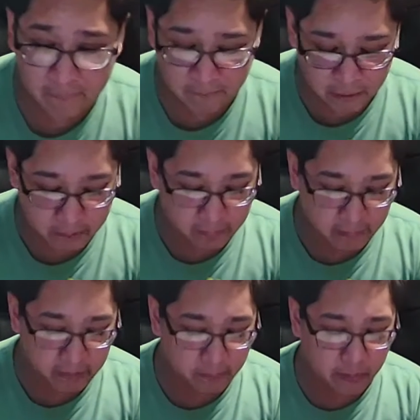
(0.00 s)
first,
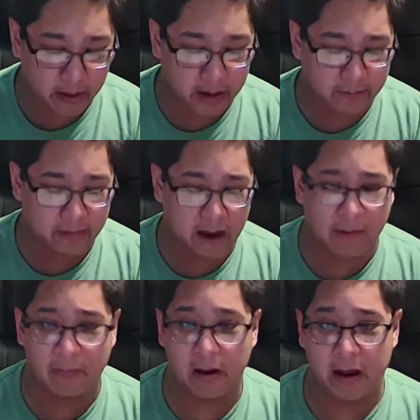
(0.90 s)
let's break it
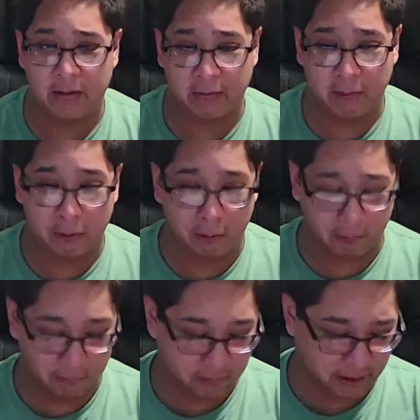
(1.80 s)
down as a
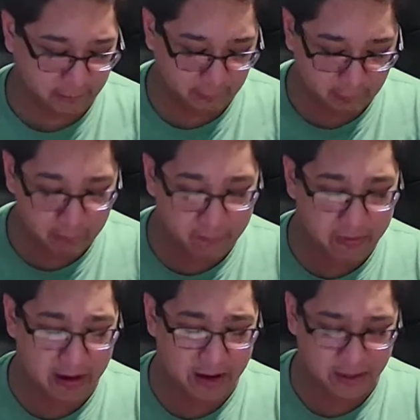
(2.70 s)
whole, like the whole
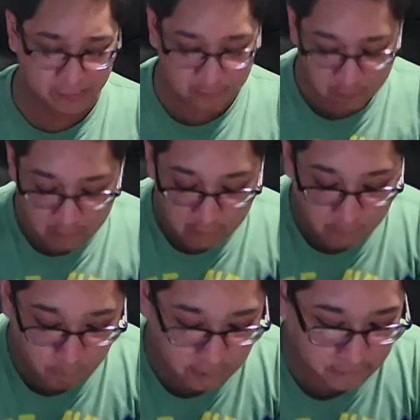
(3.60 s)
thing put